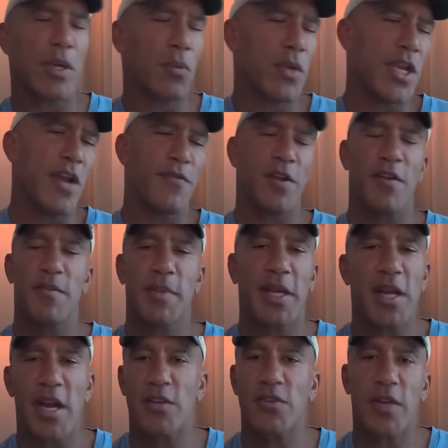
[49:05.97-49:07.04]
Like we have
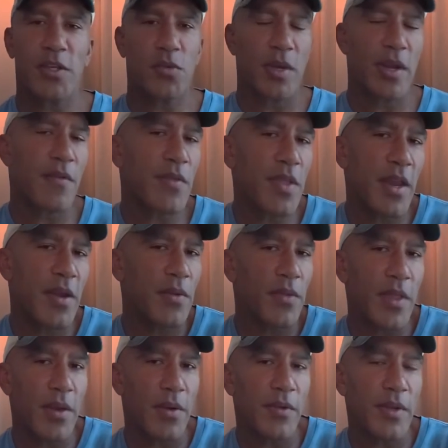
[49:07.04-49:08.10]
government contracts, whatever. They
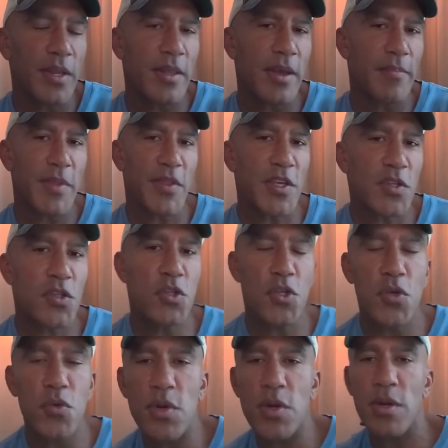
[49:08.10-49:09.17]
don't they don't need that. But these
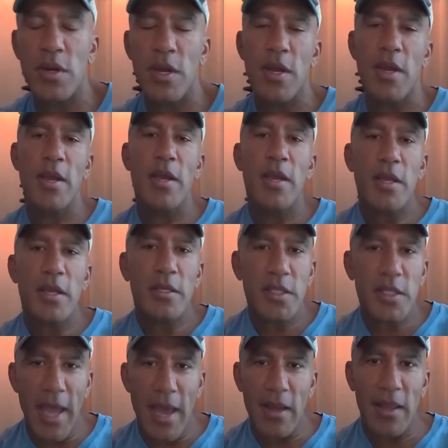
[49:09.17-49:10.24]
newer
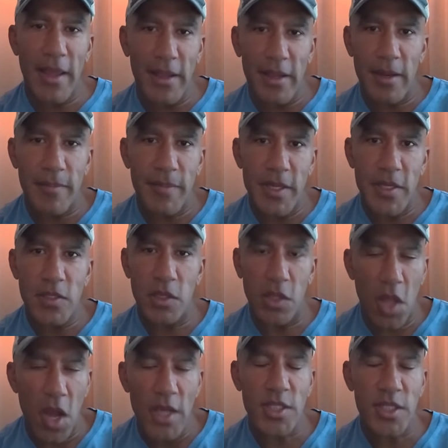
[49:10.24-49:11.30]
satellite companies
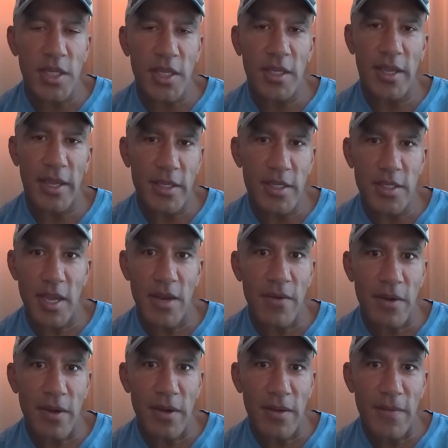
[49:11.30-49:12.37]
launching,
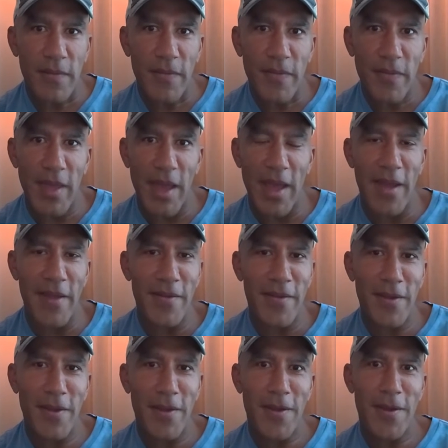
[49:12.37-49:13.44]
etc., that
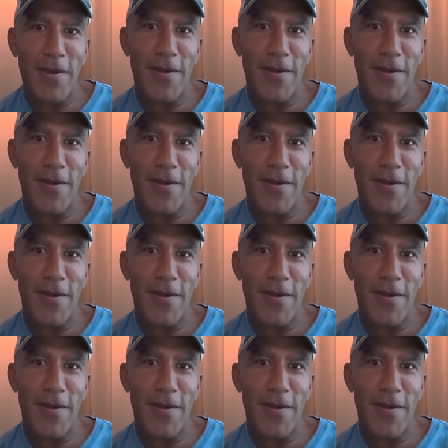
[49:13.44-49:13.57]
